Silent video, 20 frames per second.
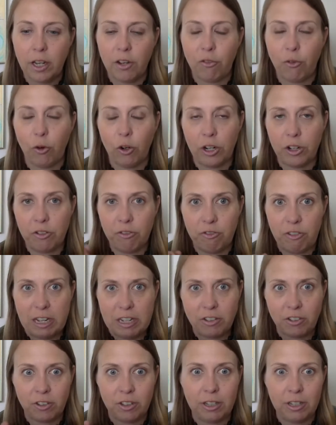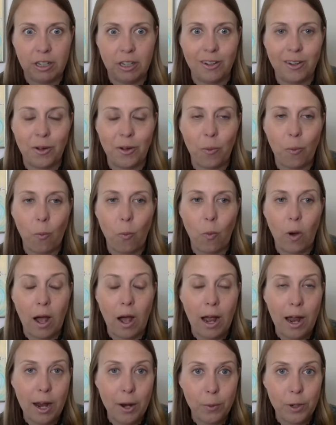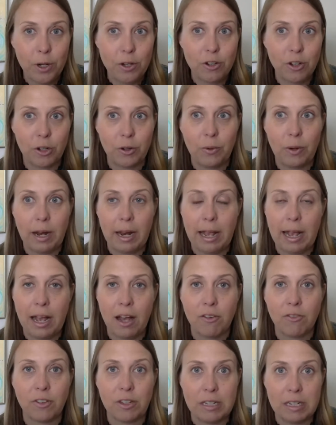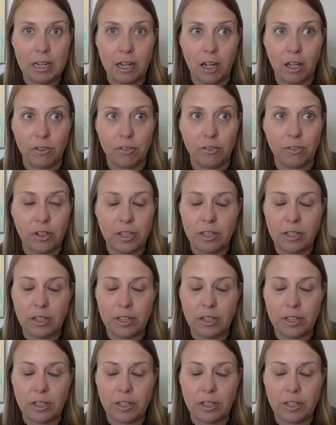If we're invested in why we don't have enough,